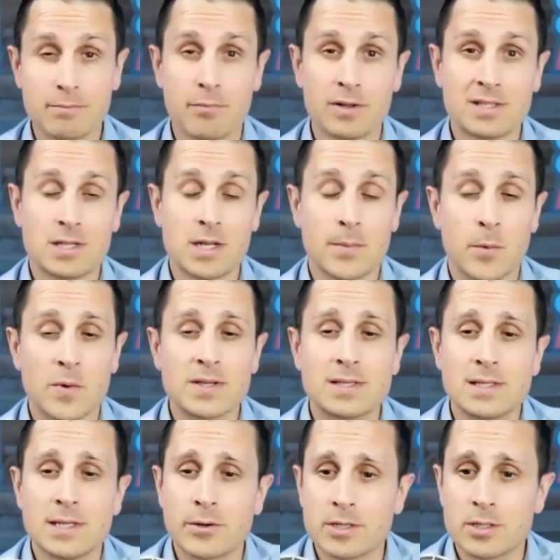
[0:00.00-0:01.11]
What's the number one
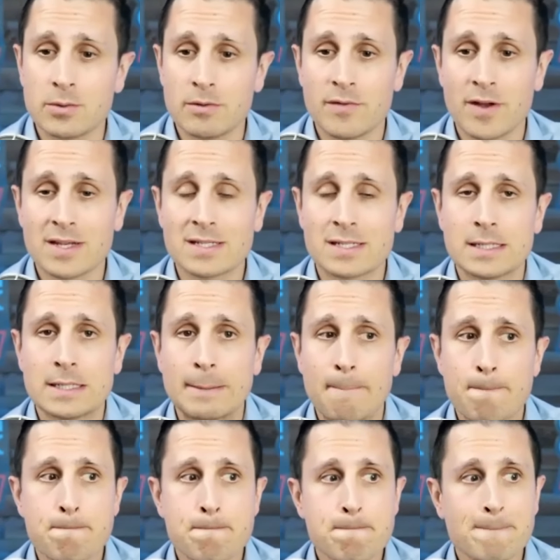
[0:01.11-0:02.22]
secret to investing
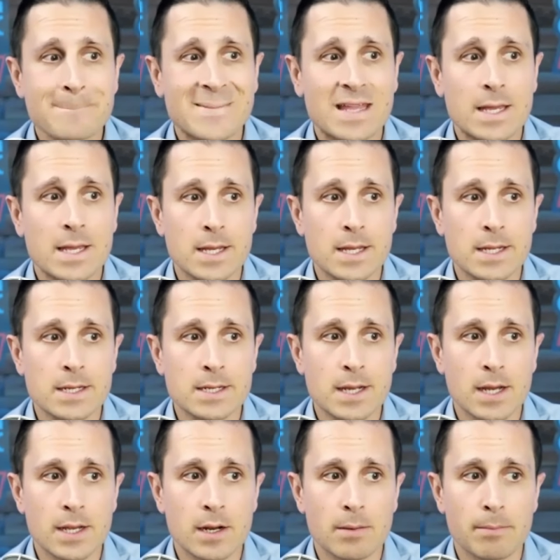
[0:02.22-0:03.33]
in
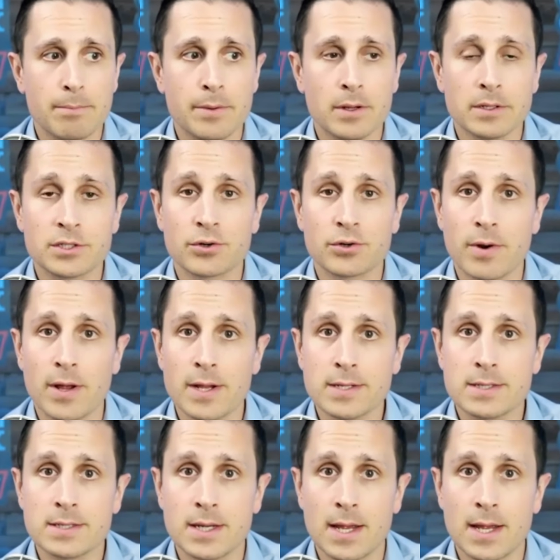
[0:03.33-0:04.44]
build to
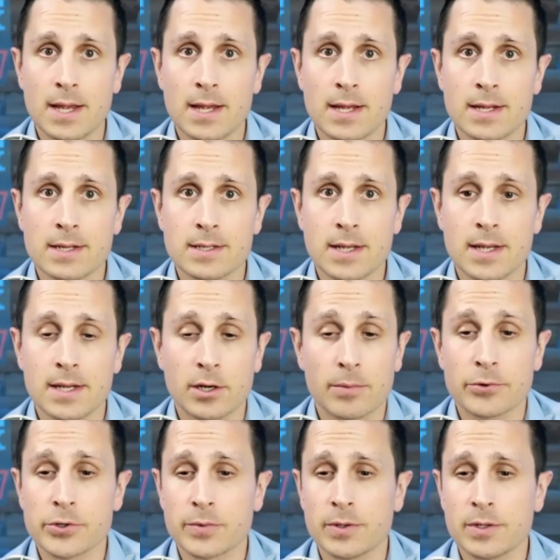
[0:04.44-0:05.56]
rent and in
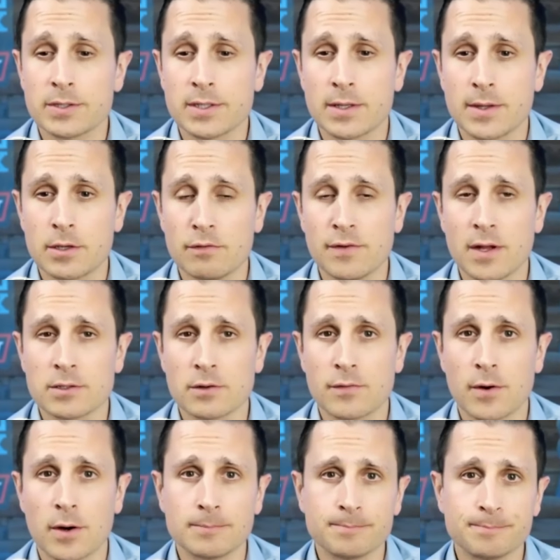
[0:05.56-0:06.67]
commercial real estate that you found so
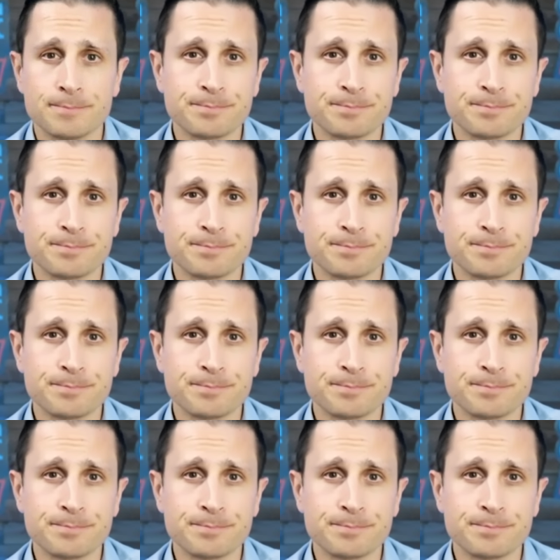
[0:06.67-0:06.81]
far?